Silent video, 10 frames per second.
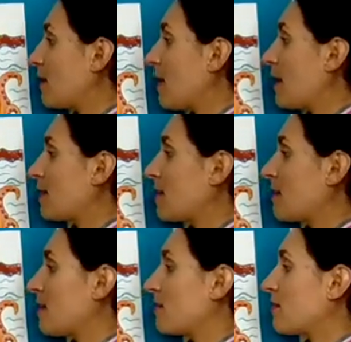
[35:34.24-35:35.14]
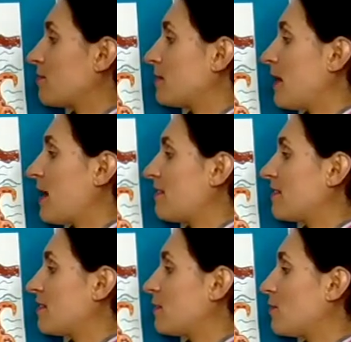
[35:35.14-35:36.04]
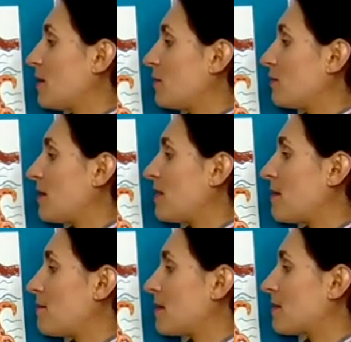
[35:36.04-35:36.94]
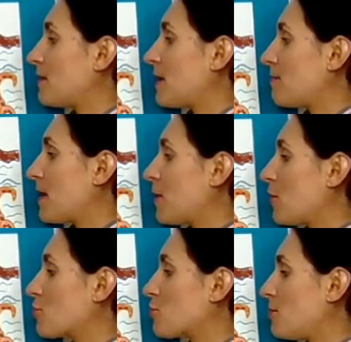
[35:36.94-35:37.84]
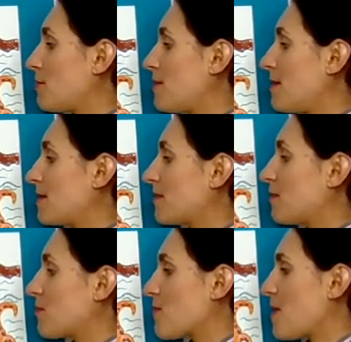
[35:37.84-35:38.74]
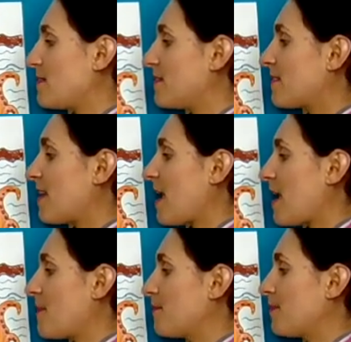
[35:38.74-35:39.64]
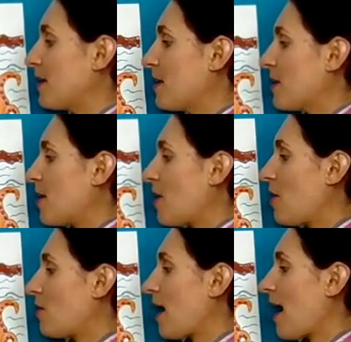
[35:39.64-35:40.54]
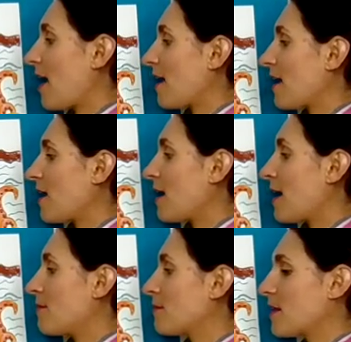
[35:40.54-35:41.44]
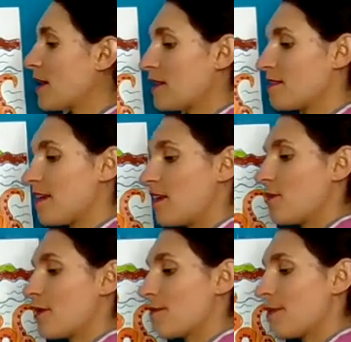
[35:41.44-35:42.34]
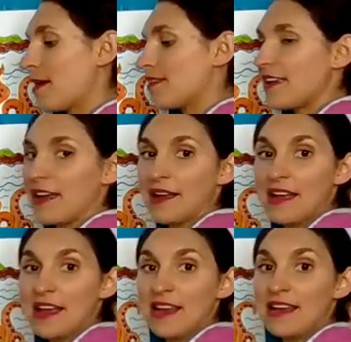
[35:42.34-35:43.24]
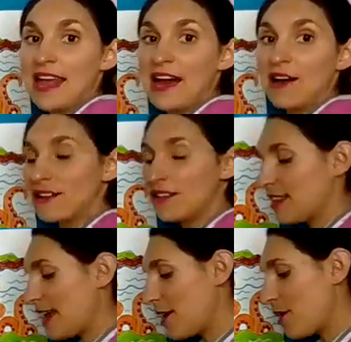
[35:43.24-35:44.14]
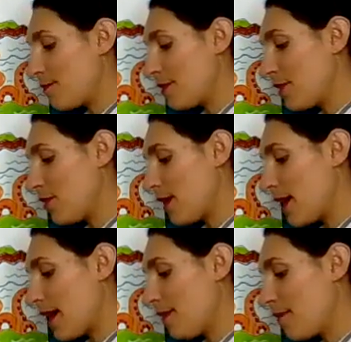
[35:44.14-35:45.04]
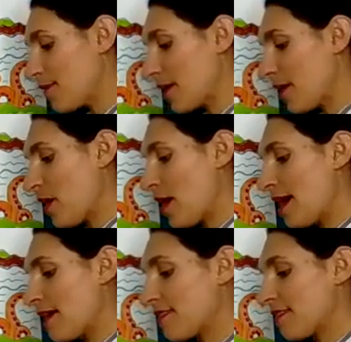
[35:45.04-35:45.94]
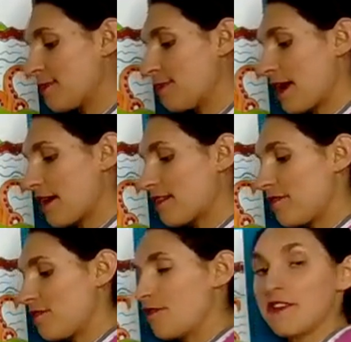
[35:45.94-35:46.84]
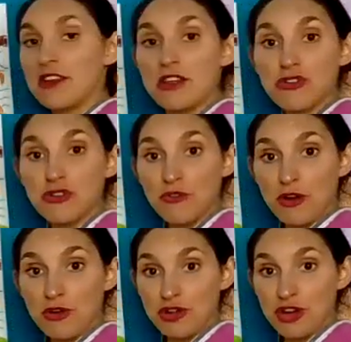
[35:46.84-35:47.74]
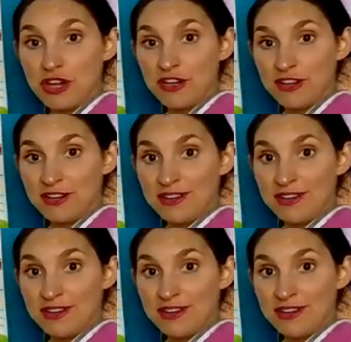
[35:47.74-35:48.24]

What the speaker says: I think there is a place in the world where there must be a pink ocean. Maybe it's the Red Sea. Okay, I'm continuing painting. Now, Leo Malloy, I suspect, have you finished your ocean?